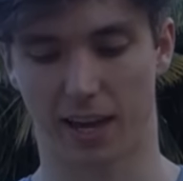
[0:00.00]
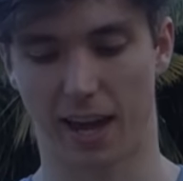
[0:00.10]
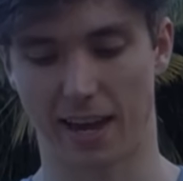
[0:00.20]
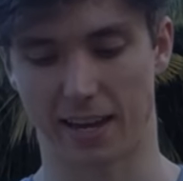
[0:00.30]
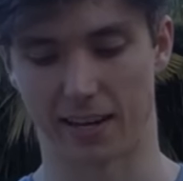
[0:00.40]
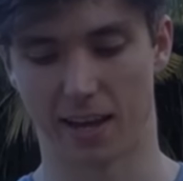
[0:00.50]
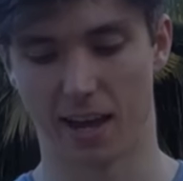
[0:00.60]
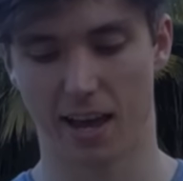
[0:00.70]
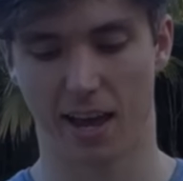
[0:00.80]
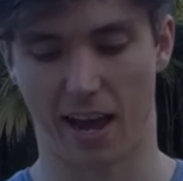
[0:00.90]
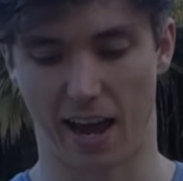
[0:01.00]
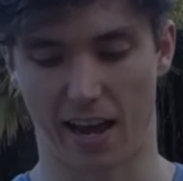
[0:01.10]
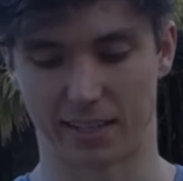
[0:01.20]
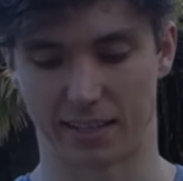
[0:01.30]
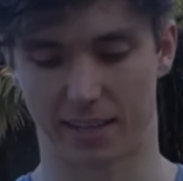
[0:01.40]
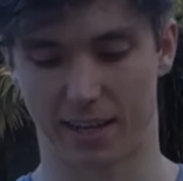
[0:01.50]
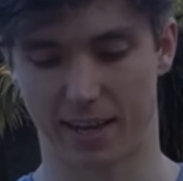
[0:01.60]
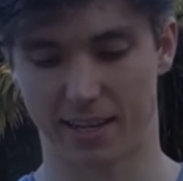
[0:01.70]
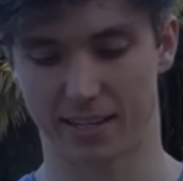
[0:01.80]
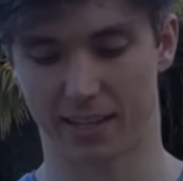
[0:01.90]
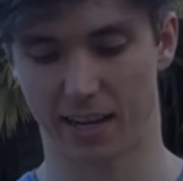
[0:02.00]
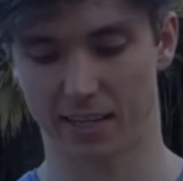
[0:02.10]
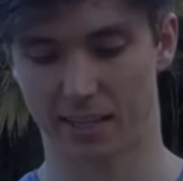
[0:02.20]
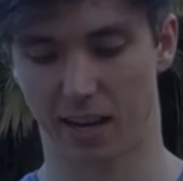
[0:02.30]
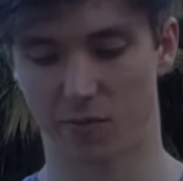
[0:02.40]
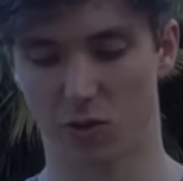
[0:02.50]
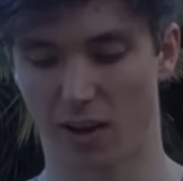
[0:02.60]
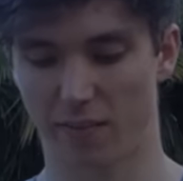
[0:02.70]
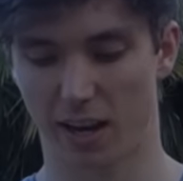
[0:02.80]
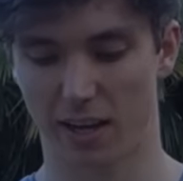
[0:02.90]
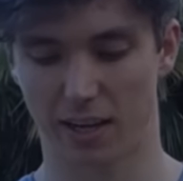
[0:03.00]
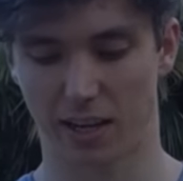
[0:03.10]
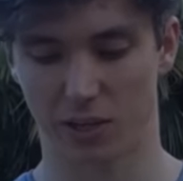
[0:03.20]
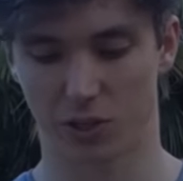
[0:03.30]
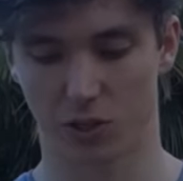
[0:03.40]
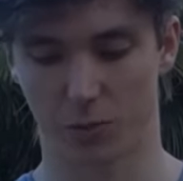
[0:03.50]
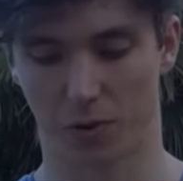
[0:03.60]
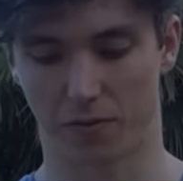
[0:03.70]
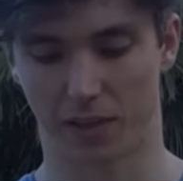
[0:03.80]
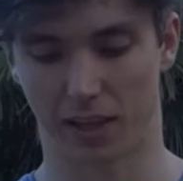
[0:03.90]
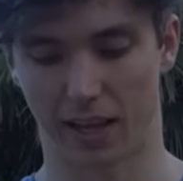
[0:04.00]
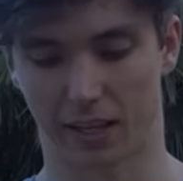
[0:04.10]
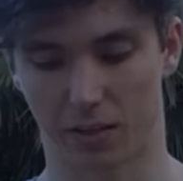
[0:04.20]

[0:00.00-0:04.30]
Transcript: Kane, and he says, have you ever had any issues with lack